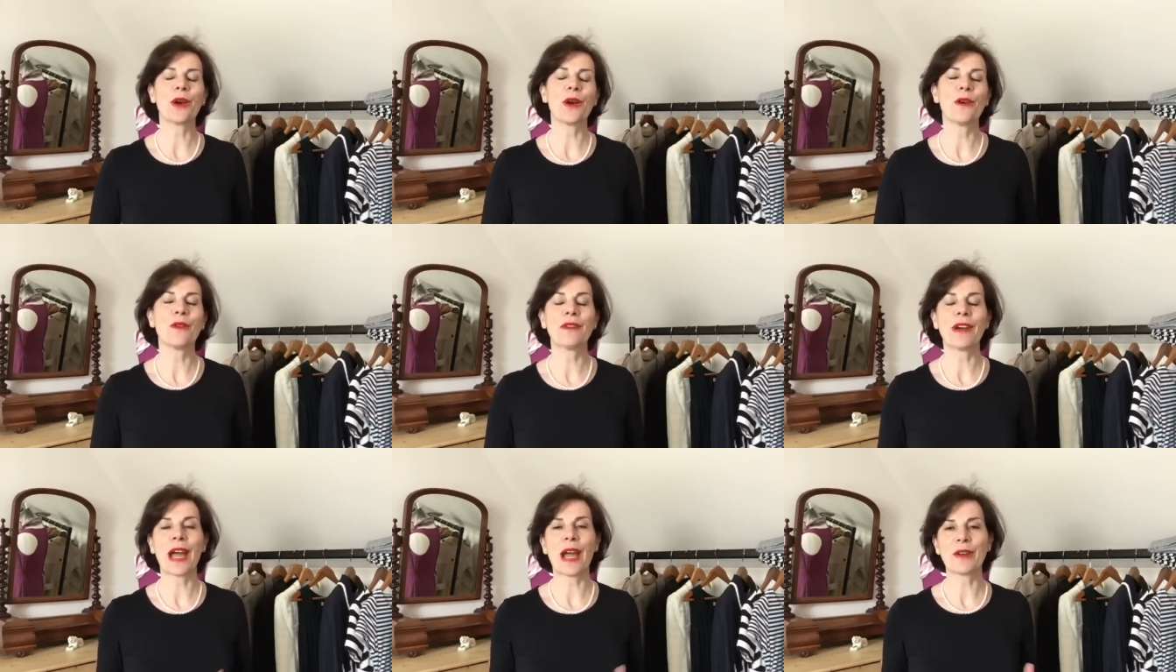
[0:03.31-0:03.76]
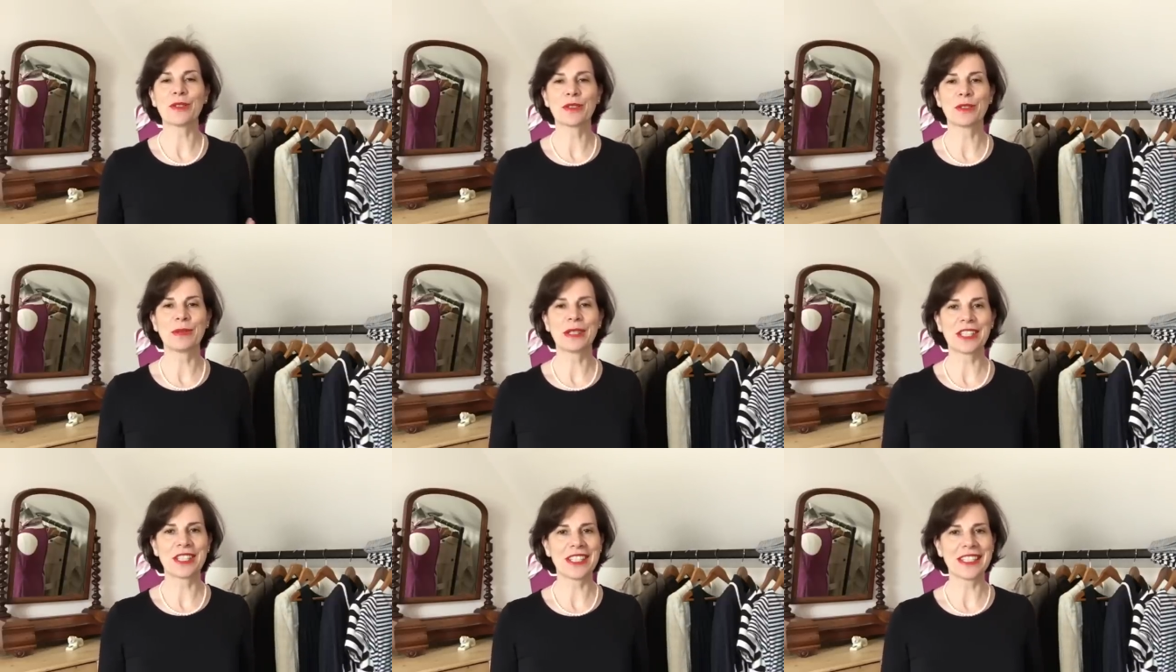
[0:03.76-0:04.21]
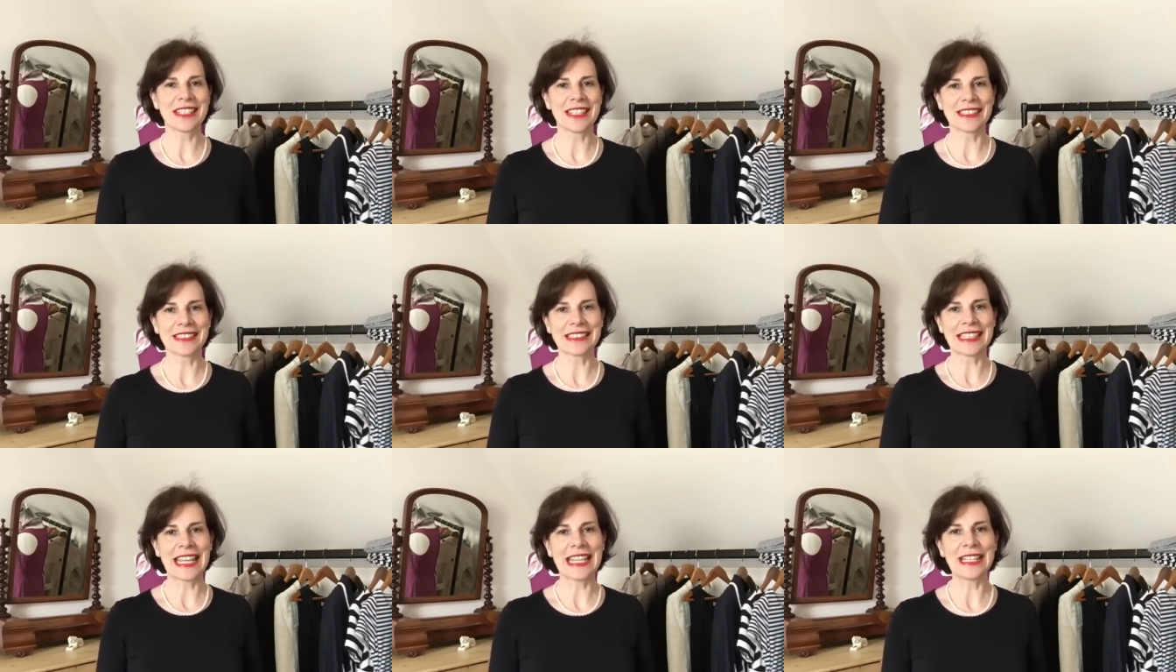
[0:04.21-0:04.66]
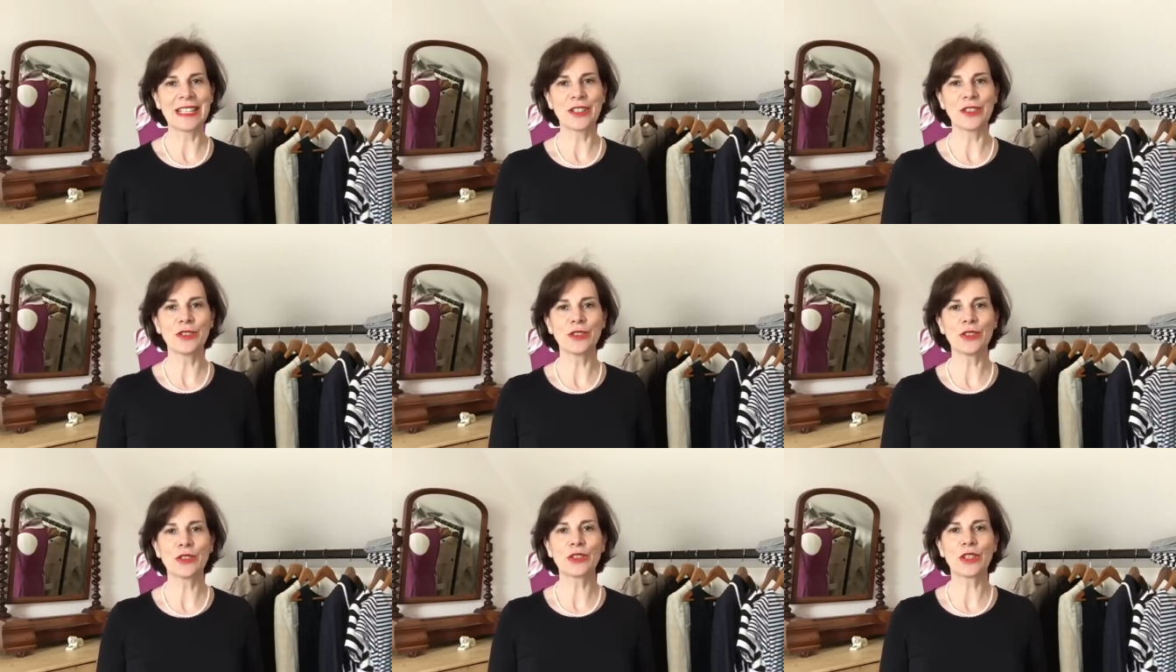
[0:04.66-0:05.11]
of
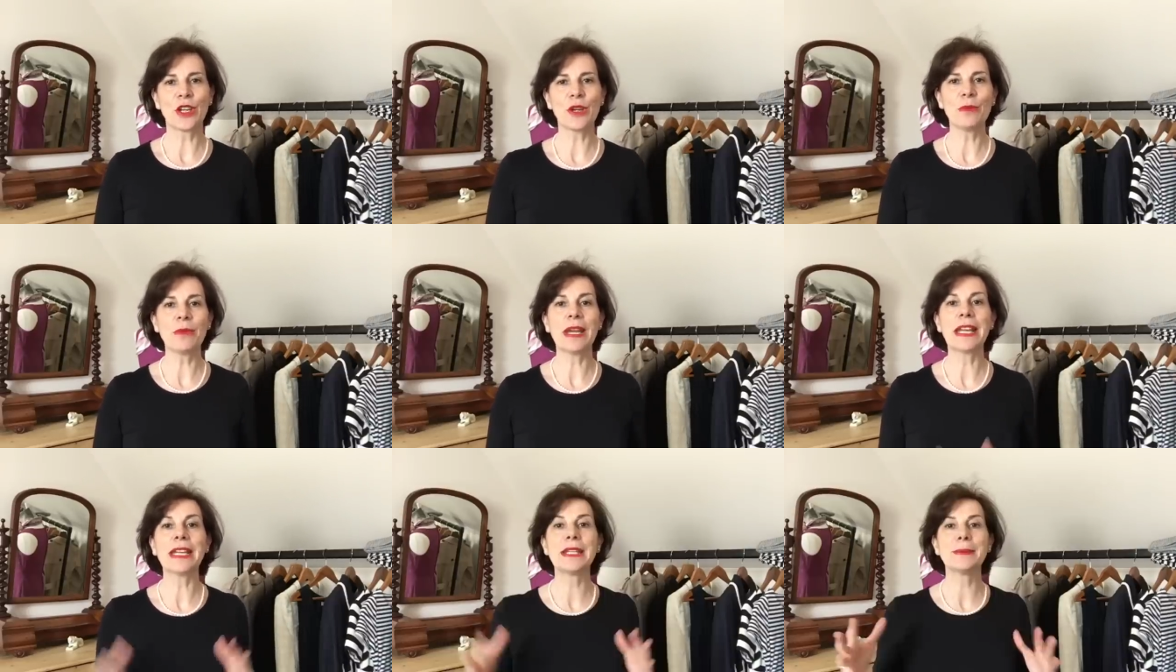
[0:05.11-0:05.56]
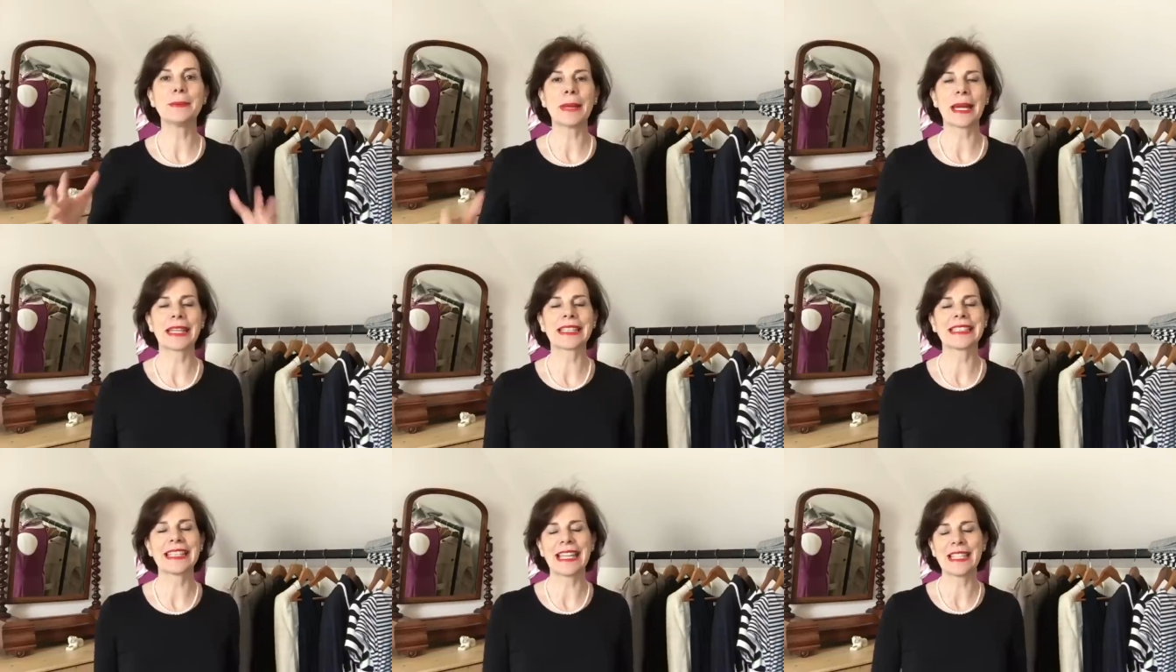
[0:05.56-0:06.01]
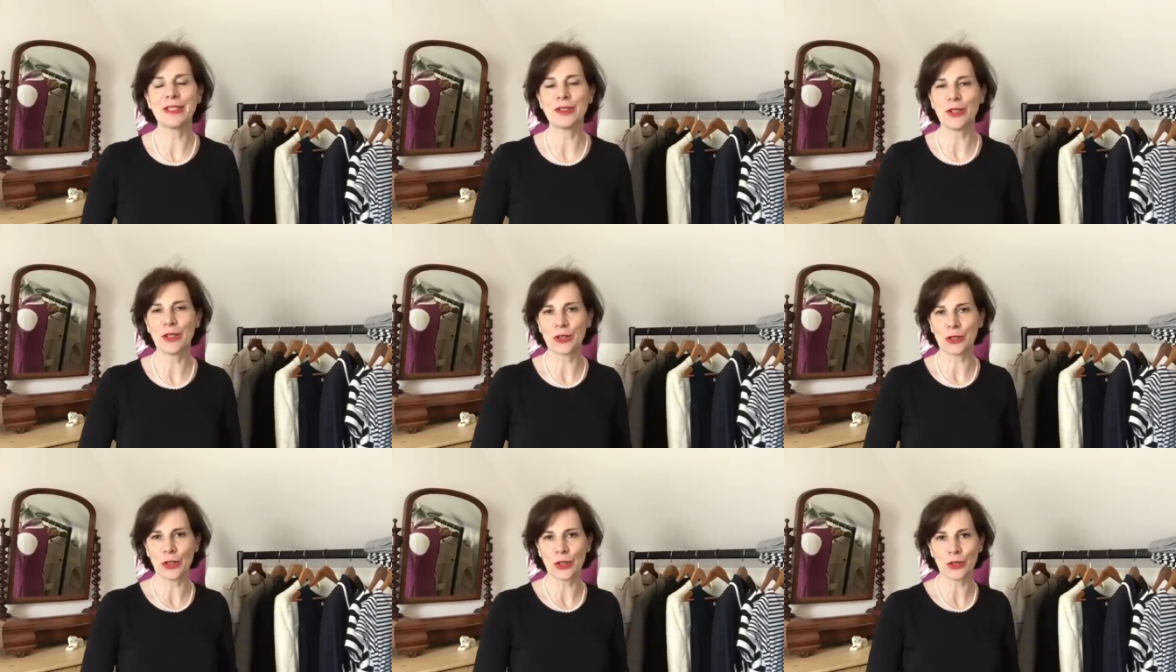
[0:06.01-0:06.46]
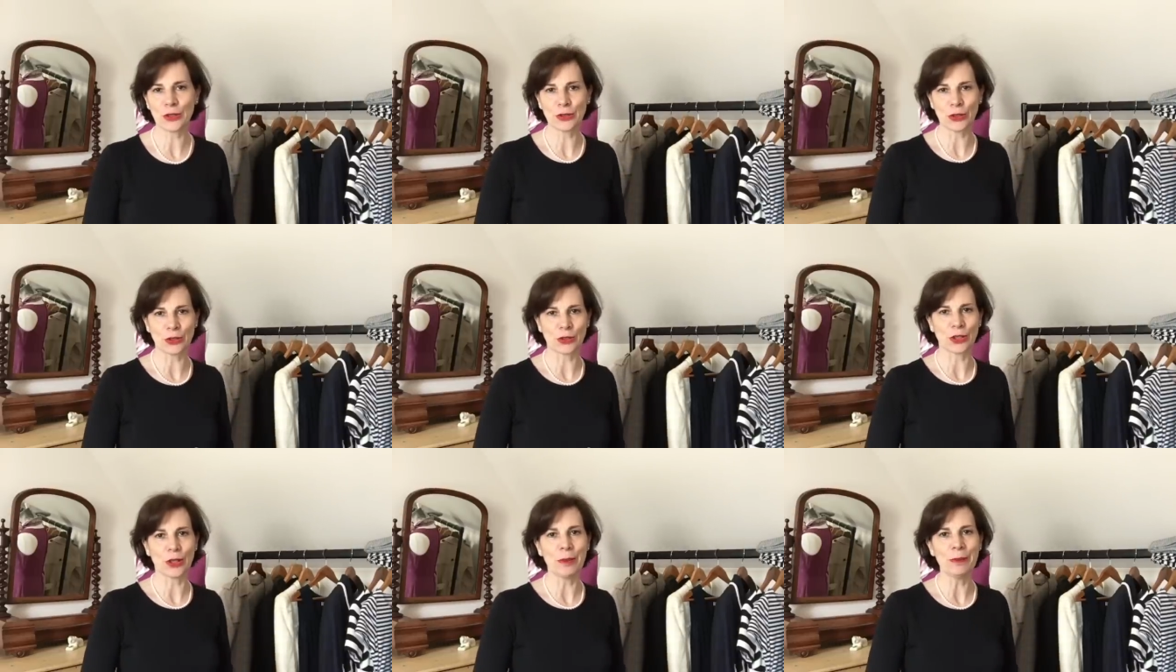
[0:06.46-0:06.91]
howtobechicandelegant.com and
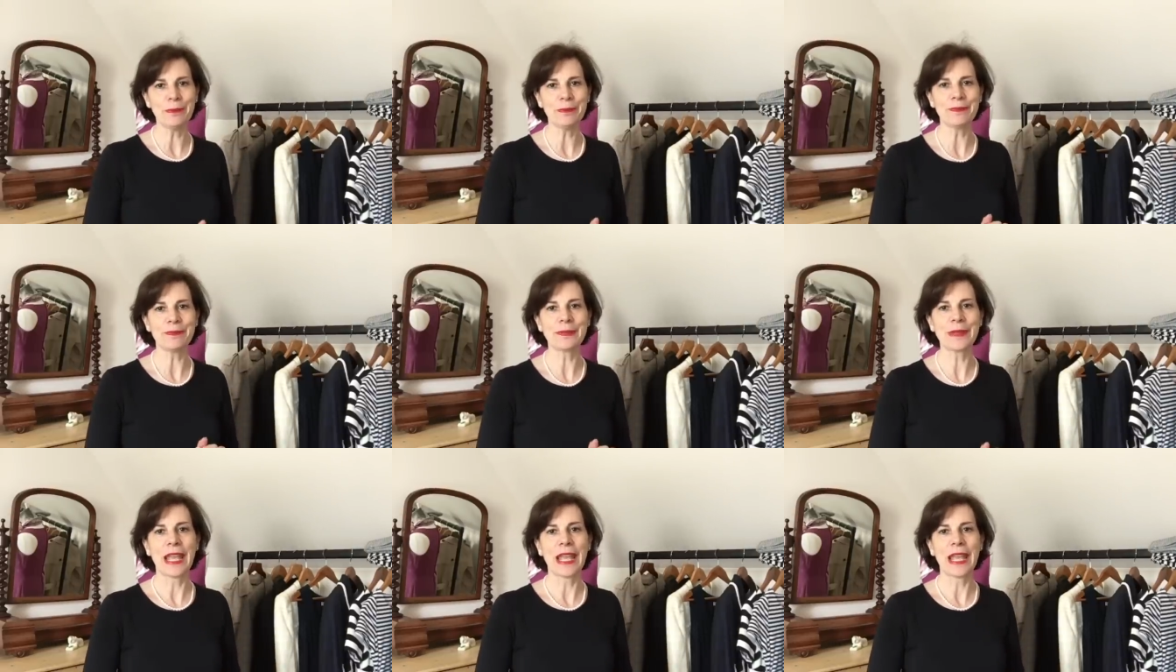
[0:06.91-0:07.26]
marieannelecoeur.com.